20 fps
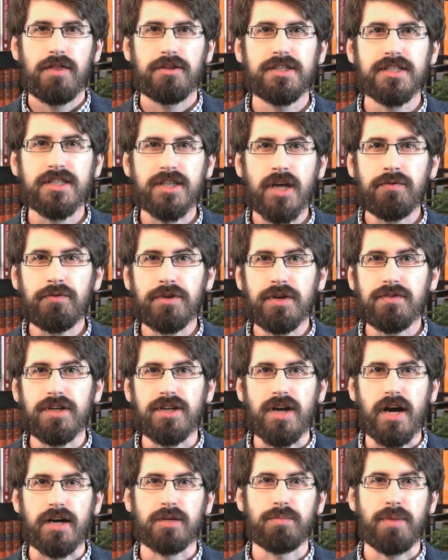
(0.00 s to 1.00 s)
the discovery of the
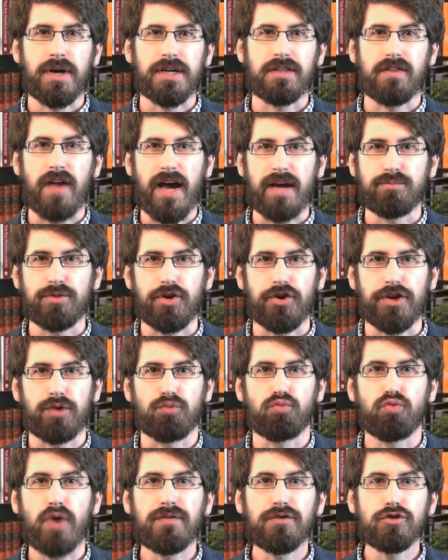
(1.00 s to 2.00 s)
Nag Hammadi Library
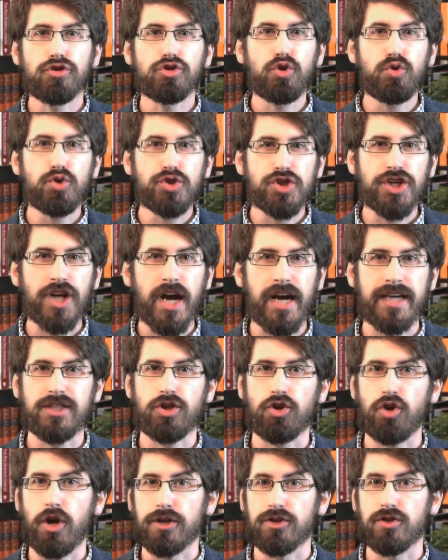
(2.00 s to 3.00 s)

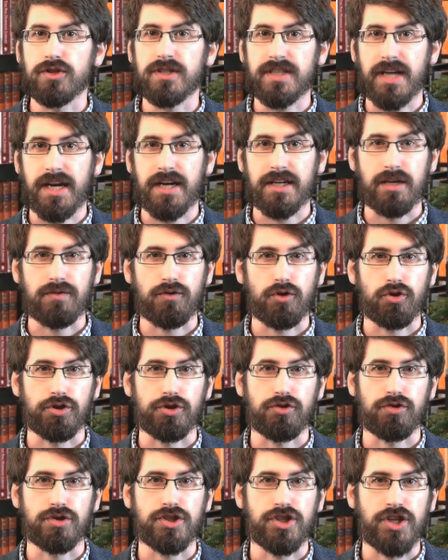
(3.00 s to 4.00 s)
revolutionized our understanding of
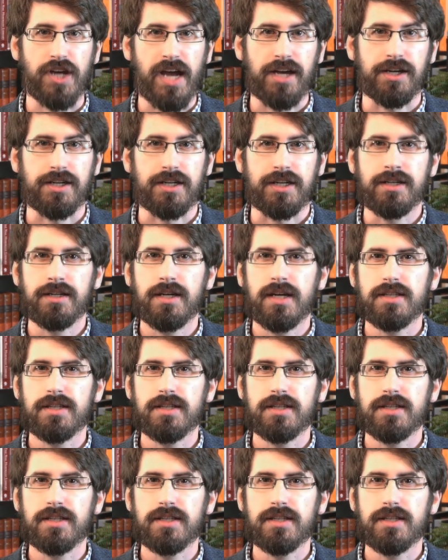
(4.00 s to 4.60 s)
early Christianity.